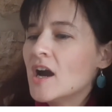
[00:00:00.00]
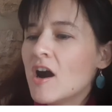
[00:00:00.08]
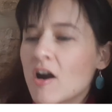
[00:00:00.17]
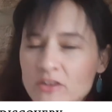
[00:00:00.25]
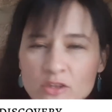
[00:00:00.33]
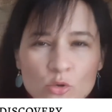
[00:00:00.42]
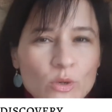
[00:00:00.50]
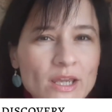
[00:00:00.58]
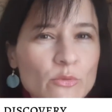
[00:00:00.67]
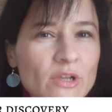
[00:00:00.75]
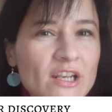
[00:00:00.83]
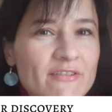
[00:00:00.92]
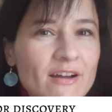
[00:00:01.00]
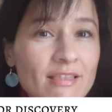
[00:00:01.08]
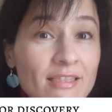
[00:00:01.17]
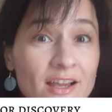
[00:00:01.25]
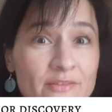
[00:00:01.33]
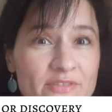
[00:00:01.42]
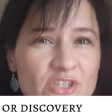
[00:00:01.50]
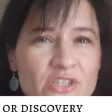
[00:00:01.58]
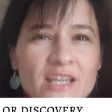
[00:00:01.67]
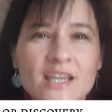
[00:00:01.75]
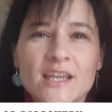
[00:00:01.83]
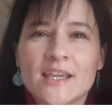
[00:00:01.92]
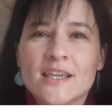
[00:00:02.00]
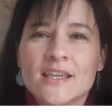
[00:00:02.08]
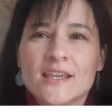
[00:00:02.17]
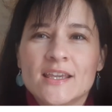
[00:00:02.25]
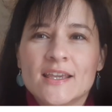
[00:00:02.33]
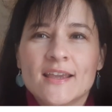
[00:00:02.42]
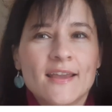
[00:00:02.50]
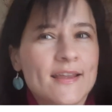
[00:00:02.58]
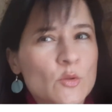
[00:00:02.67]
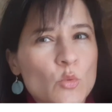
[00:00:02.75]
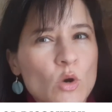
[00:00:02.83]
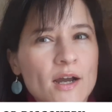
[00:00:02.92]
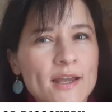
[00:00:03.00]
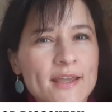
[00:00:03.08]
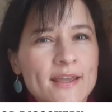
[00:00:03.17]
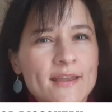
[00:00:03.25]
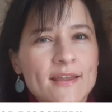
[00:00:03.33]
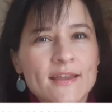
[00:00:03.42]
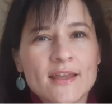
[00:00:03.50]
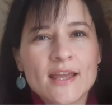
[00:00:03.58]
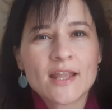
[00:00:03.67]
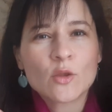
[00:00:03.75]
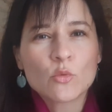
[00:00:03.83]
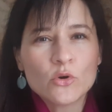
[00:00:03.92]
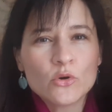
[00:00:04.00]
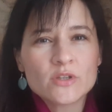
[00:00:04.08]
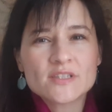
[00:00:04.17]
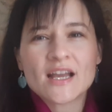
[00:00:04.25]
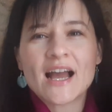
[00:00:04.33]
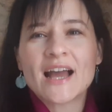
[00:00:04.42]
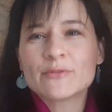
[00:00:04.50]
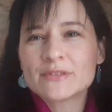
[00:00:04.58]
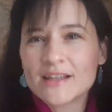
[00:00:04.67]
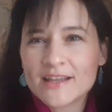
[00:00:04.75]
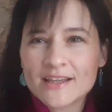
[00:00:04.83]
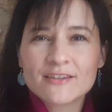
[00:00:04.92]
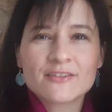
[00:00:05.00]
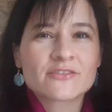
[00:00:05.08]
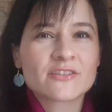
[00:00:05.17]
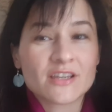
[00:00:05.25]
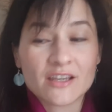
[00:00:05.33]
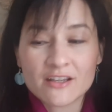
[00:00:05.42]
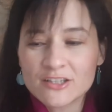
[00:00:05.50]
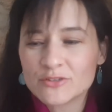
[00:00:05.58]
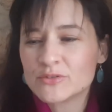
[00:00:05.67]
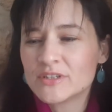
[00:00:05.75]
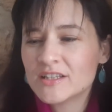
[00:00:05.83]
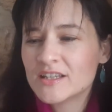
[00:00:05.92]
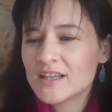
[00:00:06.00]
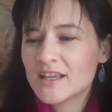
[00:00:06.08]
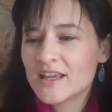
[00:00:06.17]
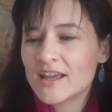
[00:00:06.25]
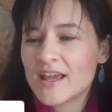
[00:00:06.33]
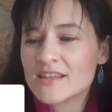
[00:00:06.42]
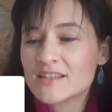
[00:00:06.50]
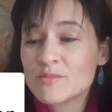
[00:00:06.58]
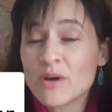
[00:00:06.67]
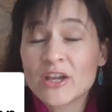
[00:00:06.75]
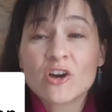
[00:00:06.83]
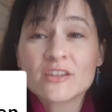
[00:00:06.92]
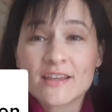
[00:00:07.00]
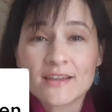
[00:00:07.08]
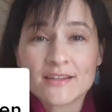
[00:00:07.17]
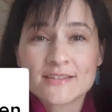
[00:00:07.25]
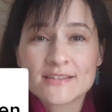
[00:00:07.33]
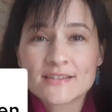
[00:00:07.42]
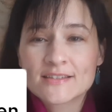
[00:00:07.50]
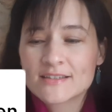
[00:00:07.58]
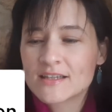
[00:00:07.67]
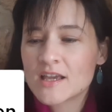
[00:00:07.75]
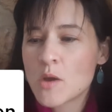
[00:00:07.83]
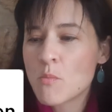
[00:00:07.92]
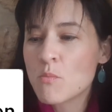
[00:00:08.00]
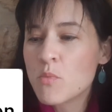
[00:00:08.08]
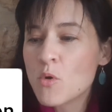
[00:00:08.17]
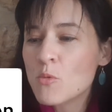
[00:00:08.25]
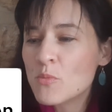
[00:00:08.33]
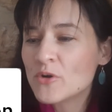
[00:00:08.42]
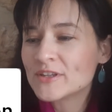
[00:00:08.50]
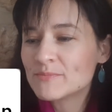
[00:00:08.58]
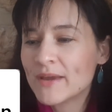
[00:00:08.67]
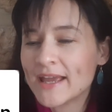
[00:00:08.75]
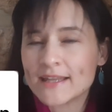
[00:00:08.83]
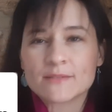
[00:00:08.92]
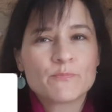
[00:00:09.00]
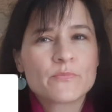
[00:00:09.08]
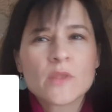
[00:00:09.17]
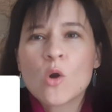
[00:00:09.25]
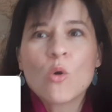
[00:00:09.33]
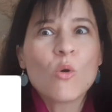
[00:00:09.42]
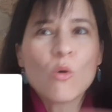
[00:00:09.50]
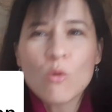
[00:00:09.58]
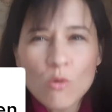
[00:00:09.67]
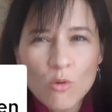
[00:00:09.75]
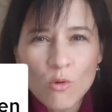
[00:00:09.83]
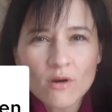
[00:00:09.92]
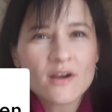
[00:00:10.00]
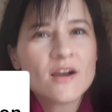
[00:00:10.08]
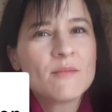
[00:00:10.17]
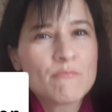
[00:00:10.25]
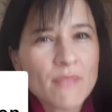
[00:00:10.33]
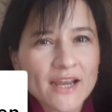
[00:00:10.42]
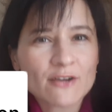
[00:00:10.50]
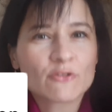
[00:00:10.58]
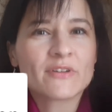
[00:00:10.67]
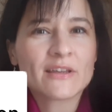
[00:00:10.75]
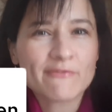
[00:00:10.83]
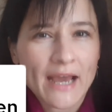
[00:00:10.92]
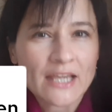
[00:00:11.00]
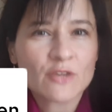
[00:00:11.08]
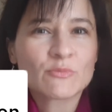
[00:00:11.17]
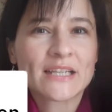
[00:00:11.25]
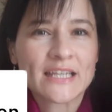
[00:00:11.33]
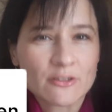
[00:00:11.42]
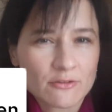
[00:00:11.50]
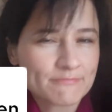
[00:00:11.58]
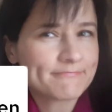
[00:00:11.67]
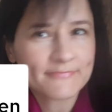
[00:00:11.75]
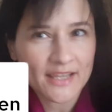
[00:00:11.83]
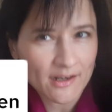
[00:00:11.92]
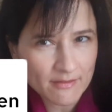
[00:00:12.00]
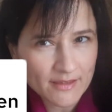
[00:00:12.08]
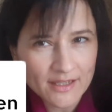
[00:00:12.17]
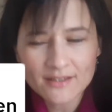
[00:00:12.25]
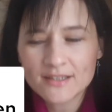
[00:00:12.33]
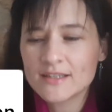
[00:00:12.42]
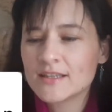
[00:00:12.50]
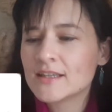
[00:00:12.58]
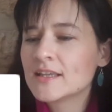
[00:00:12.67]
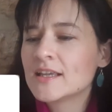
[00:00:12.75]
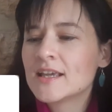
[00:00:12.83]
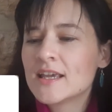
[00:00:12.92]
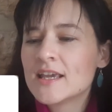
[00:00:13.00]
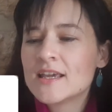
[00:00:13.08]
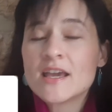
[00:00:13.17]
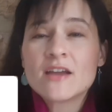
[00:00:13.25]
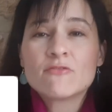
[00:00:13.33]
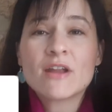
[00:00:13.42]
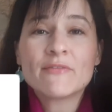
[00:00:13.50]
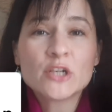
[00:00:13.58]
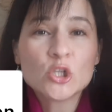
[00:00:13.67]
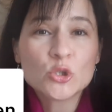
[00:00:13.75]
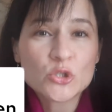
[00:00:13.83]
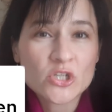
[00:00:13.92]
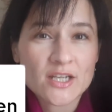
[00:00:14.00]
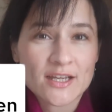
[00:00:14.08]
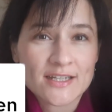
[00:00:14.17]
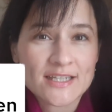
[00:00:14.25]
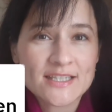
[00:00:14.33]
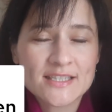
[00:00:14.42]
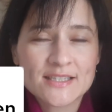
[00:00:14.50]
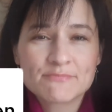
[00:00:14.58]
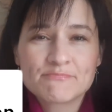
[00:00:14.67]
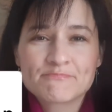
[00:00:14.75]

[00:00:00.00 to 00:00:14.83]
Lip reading: on the way we live our lives today and why? And the words I would like you to include: antibiotics, ballpoint pen, or microwave, vacuum cleaner, anything. Revolutionize,